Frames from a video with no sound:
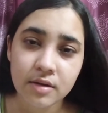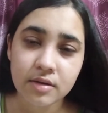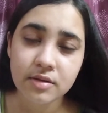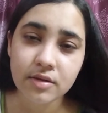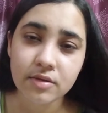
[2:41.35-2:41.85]

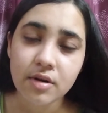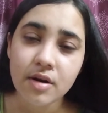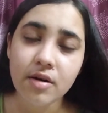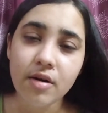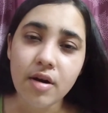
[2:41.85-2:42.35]
So
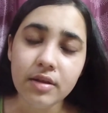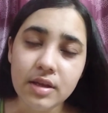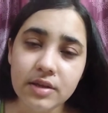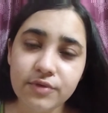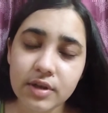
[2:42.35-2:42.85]
all
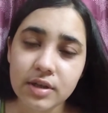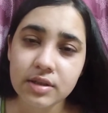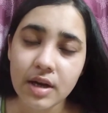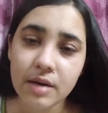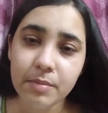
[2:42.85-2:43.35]
these
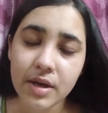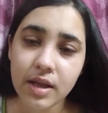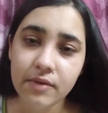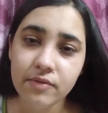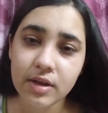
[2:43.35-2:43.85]
words are
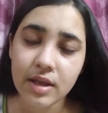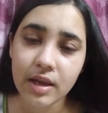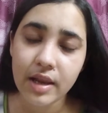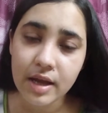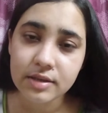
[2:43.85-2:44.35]
beginning with the
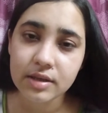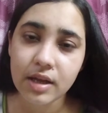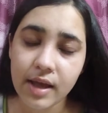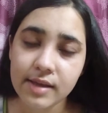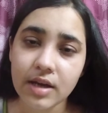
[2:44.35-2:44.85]
letter
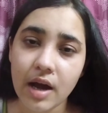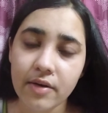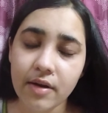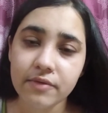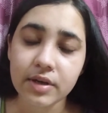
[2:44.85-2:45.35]
H.
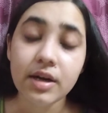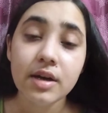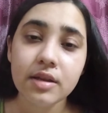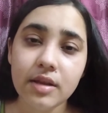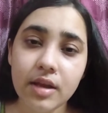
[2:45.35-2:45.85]
However,
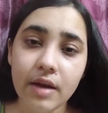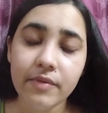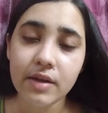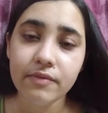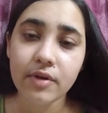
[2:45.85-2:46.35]
they are
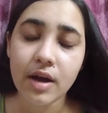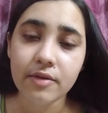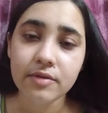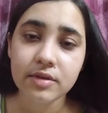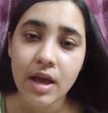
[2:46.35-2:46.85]
being
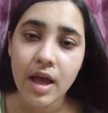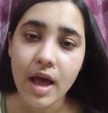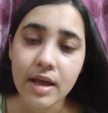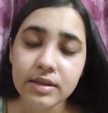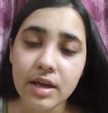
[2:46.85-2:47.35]
pronounced
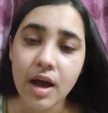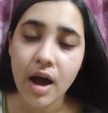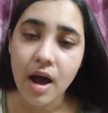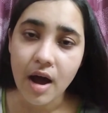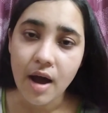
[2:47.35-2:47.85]
as
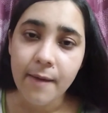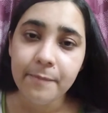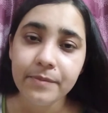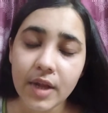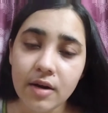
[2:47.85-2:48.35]
a
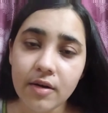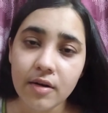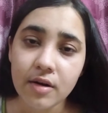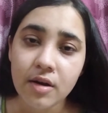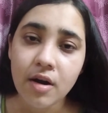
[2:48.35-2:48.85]

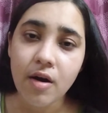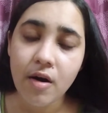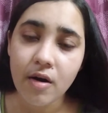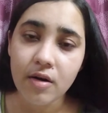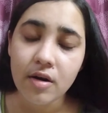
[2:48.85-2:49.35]
or
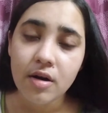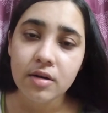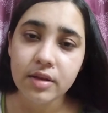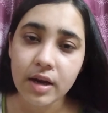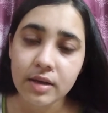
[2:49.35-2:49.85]
a.
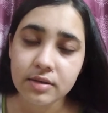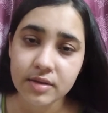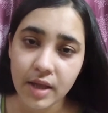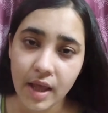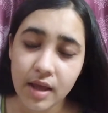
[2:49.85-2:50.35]
That is to
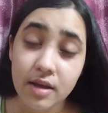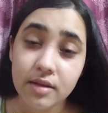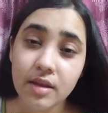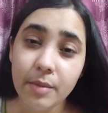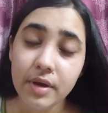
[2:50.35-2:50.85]
say,
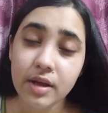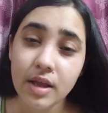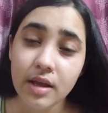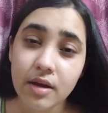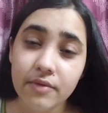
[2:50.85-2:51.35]
they are
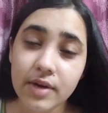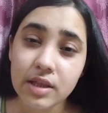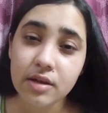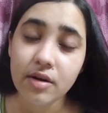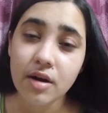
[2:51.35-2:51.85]
beginning
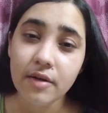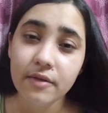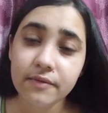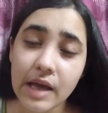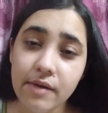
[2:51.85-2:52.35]
with
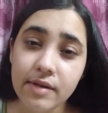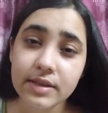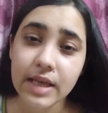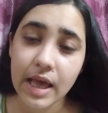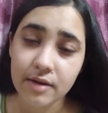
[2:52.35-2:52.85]
vowel
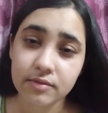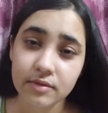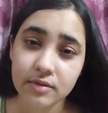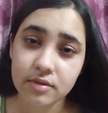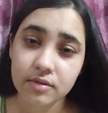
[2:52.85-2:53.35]

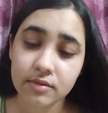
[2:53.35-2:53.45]
sounds.